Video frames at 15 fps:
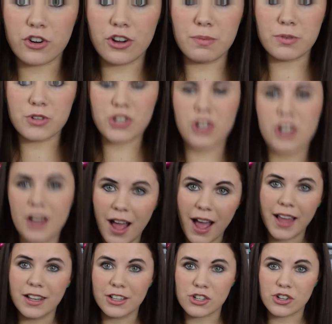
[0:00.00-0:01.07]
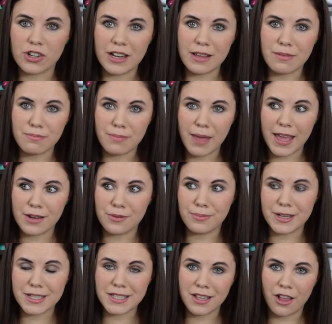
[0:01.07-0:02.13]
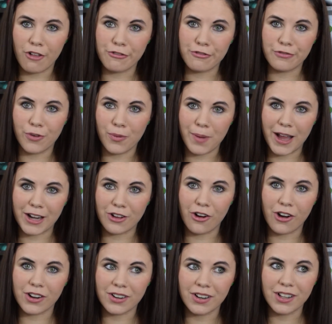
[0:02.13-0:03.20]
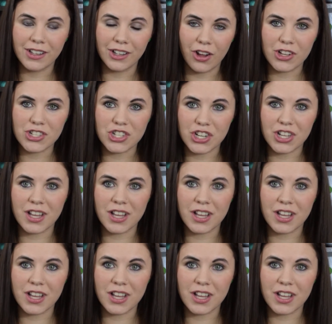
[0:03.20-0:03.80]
creeper shirt, I literally made myself for Minecon last year.